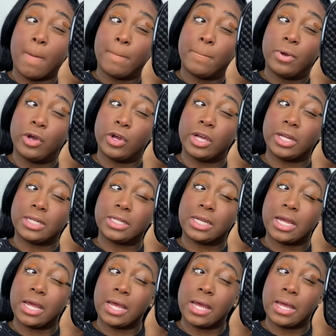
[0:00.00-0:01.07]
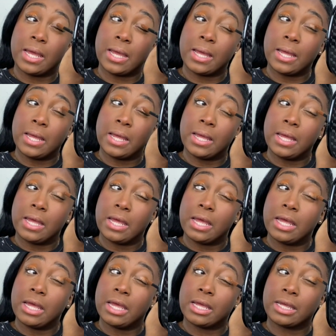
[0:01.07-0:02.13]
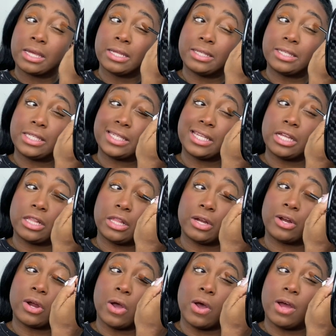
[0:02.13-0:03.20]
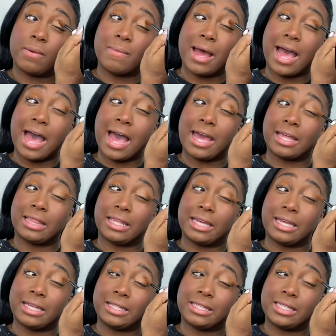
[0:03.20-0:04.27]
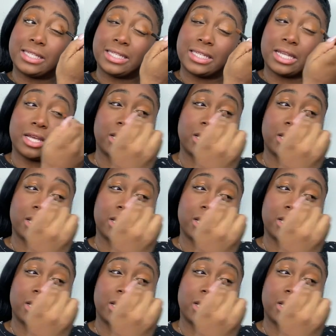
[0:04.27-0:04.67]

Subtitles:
put concealer on my eyelids,